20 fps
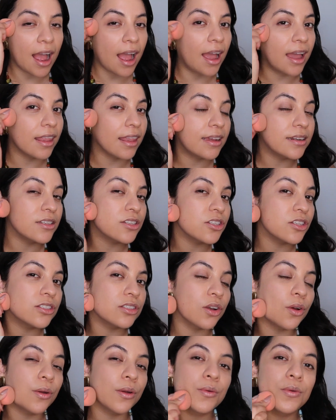I like to
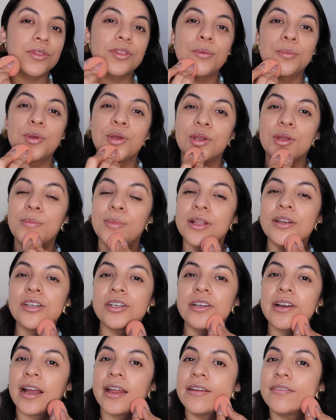just go in with the beauty
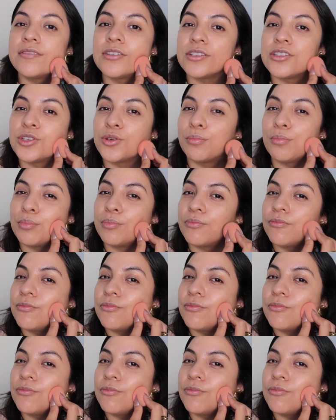blender, kind of just to